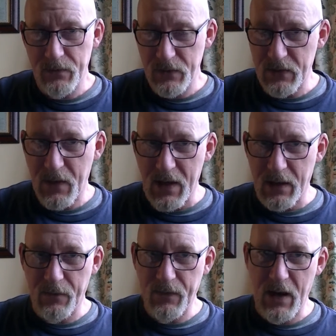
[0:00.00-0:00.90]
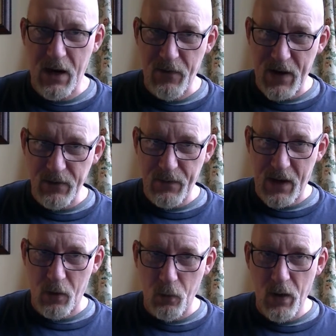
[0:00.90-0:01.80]
speak around
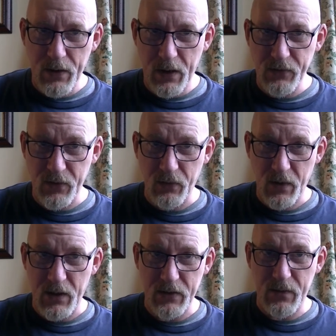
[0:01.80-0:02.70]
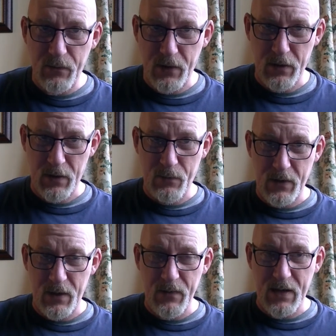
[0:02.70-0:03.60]
about 100 words
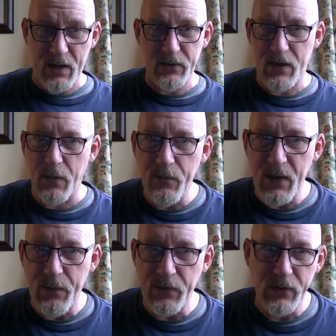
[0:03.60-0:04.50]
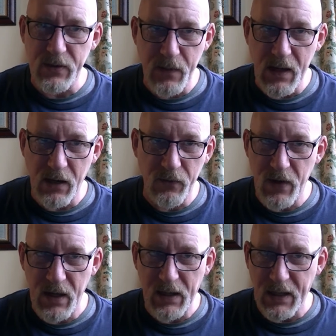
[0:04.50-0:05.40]
per minute. Some people speak
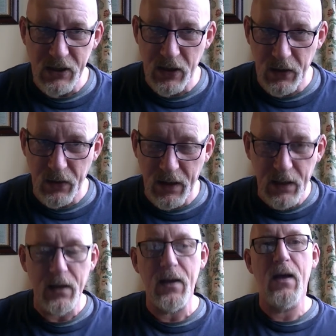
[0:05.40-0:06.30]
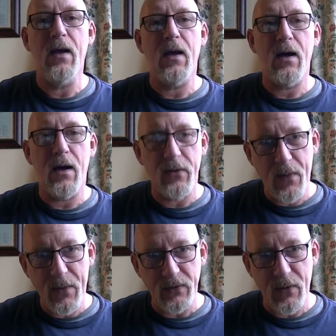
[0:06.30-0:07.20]
really slowly, other
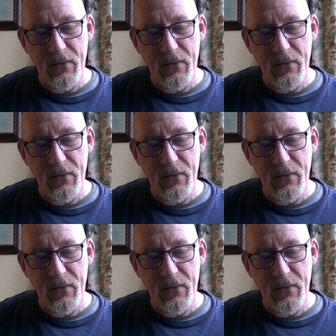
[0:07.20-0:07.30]
people speak